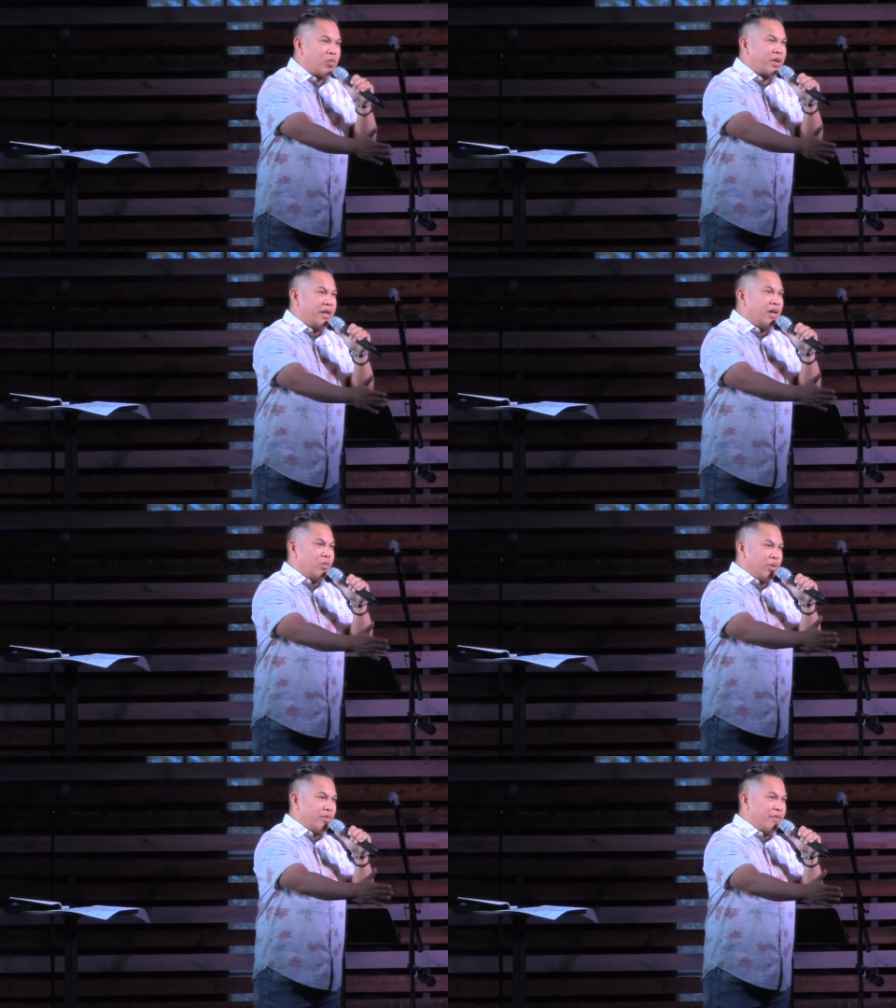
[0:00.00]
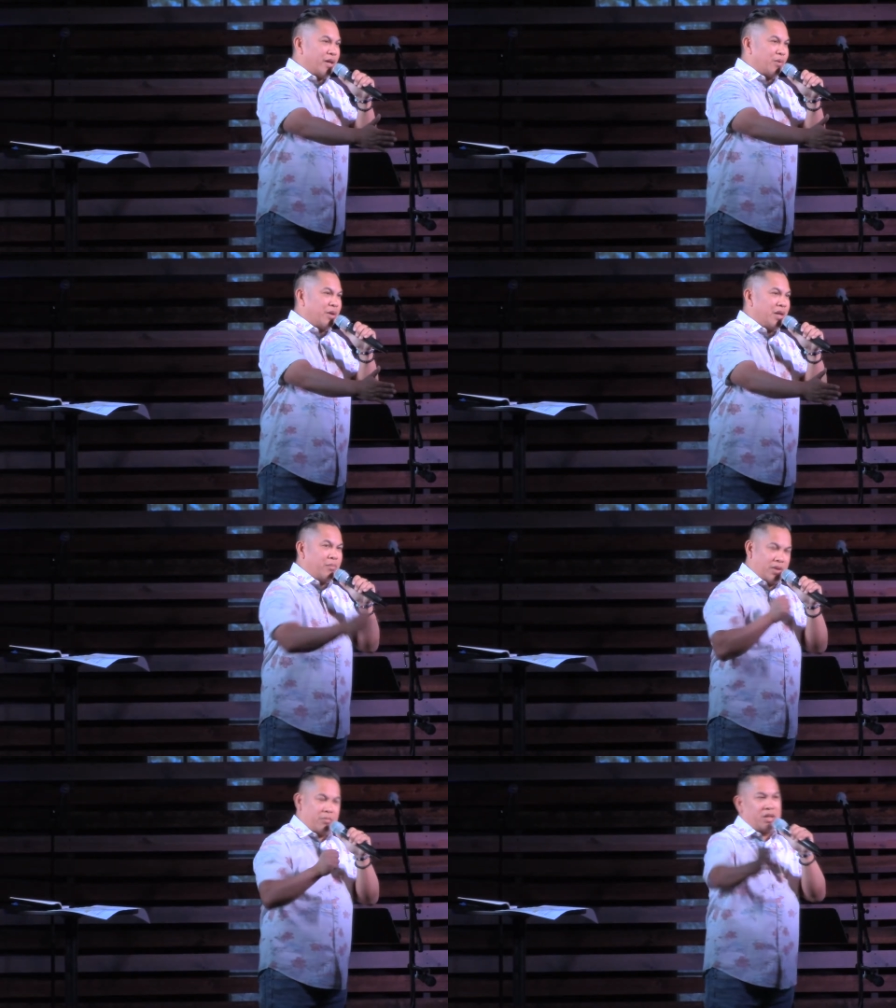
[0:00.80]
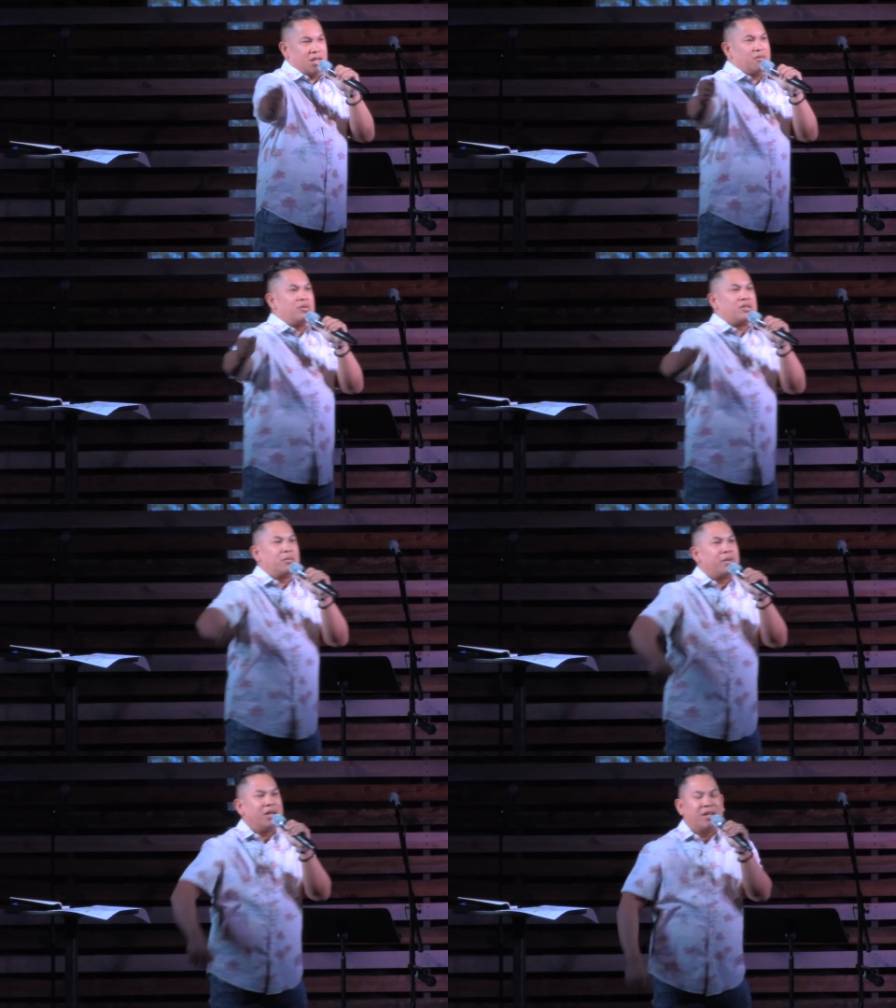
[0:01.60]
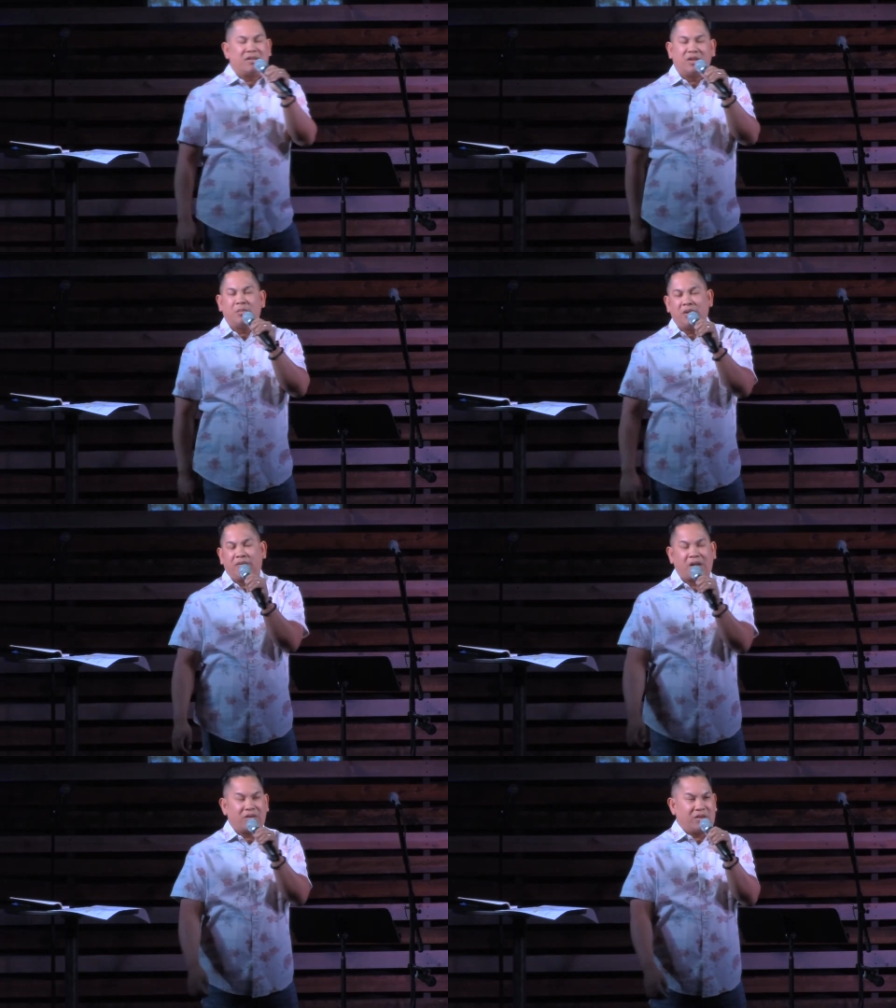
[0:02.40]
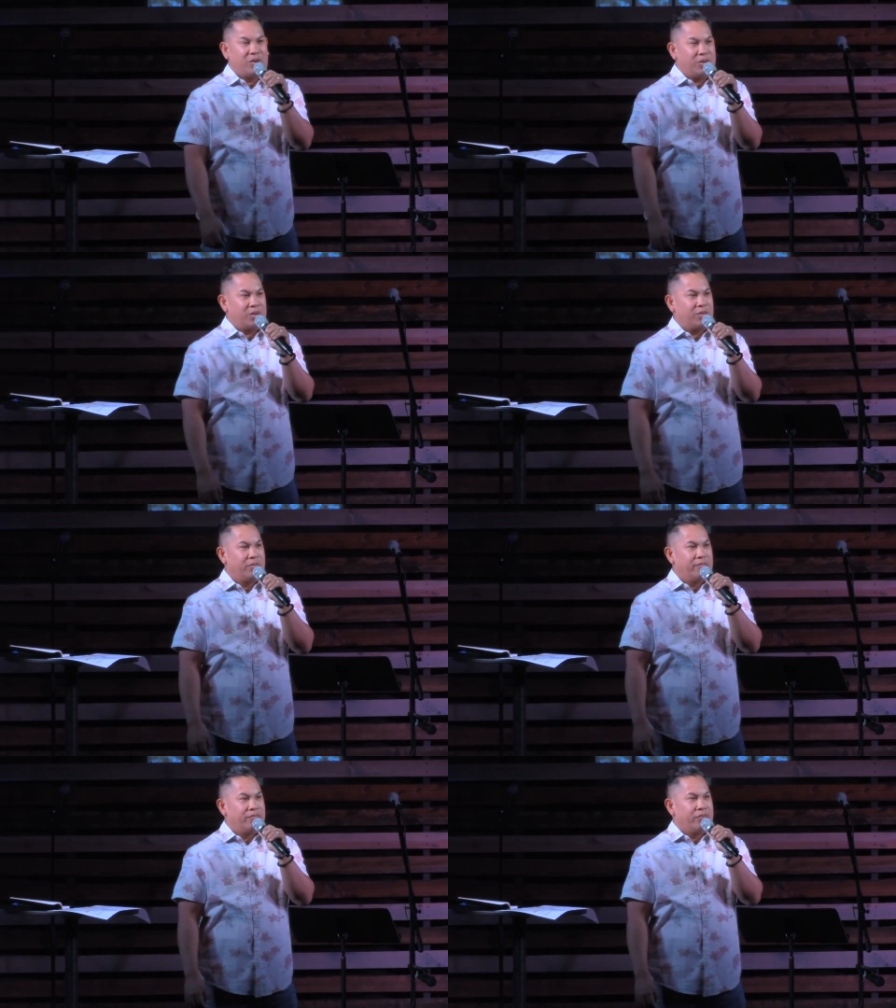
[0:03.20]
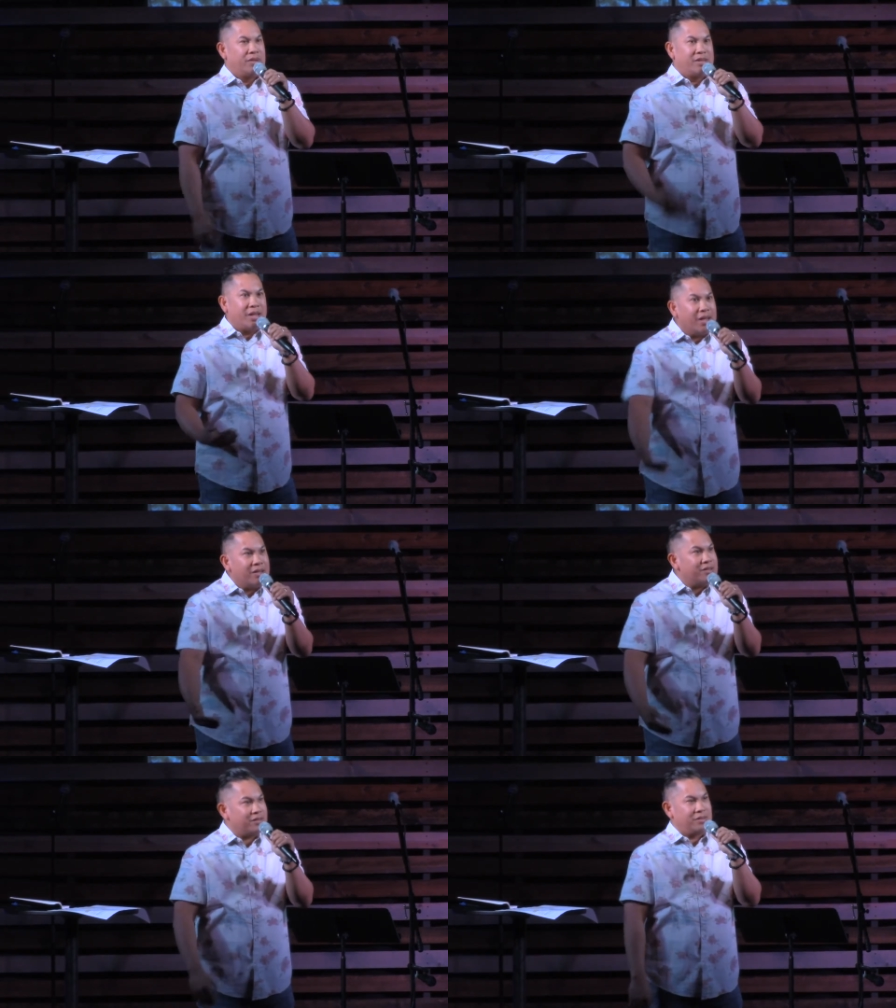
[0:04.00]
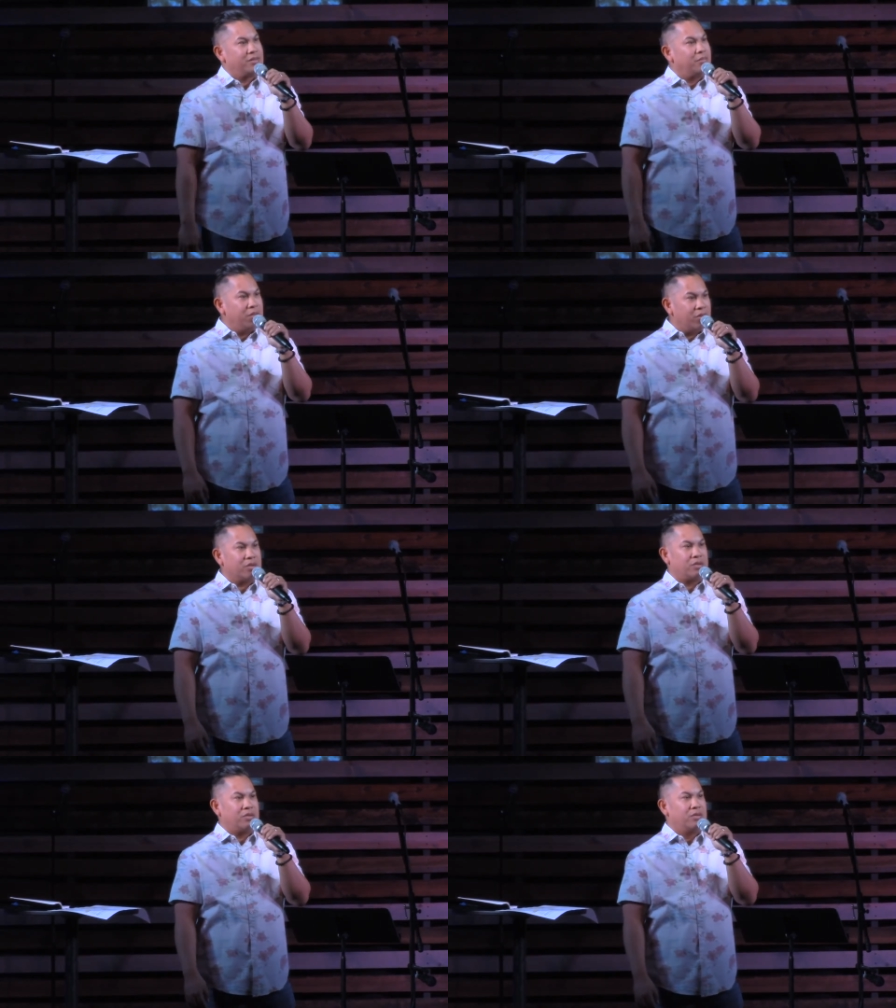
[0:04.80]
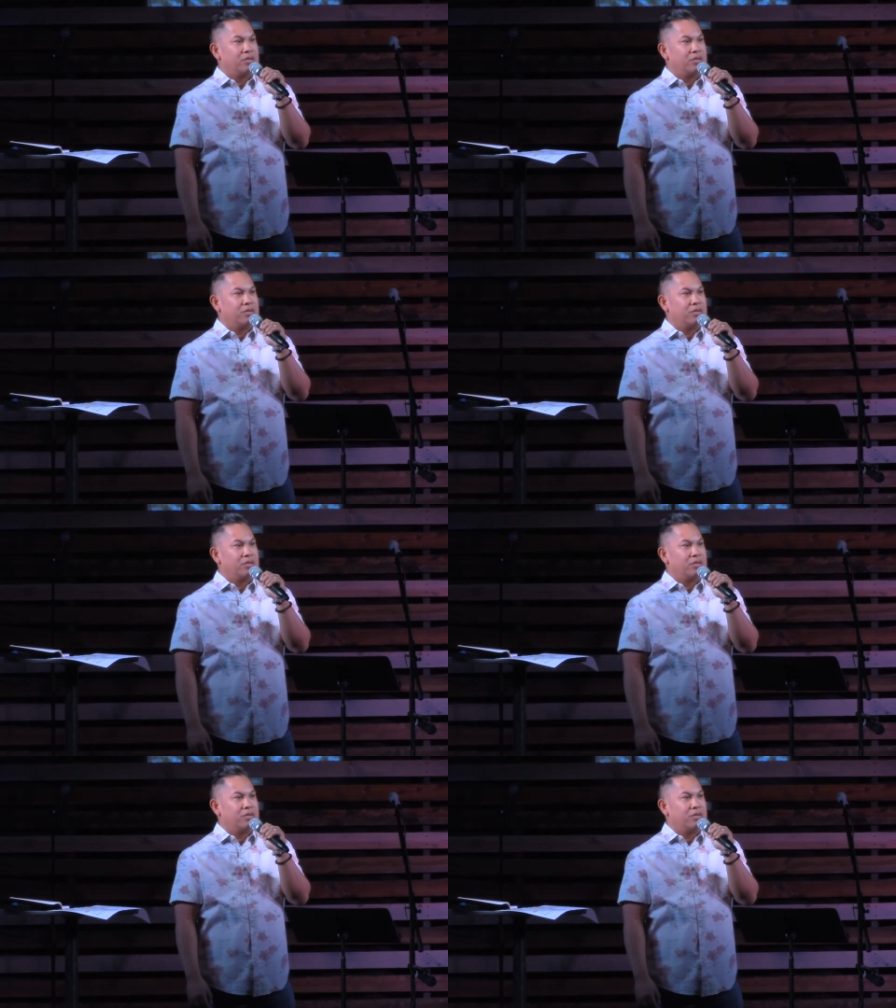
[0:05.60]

working out with your father right now, but I'm going to give you somebody that's going to be a father to you. Yeah. That's a miracle.